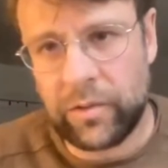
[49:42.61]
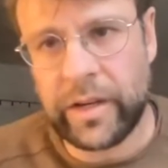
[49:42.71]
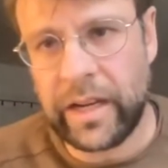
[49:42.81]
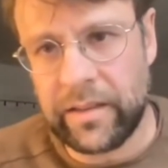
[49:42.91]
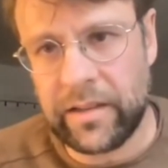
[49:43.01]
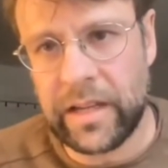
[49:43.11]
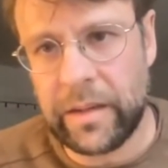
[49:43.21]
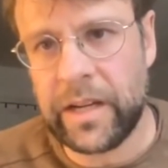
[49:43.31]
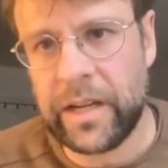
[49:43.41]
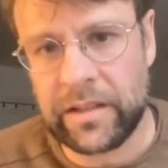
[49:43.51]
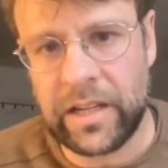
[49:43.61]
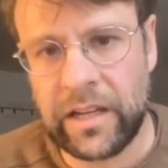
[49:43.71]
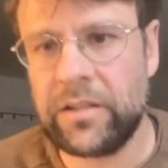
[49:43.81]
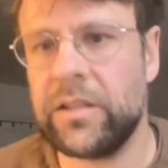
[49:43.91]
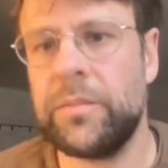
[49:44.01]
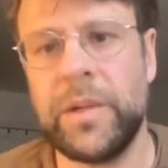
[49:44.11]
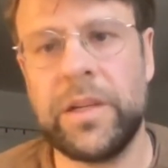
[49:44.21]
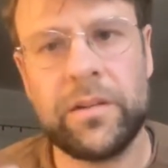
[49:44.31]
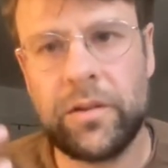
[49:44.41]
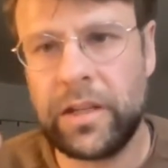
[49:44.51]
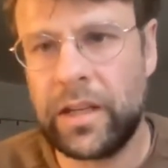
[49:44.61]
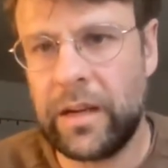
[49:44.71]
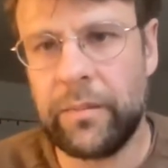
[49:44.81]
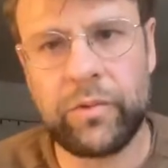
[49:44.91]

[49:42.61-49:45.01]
create the same kind of tensions because you keep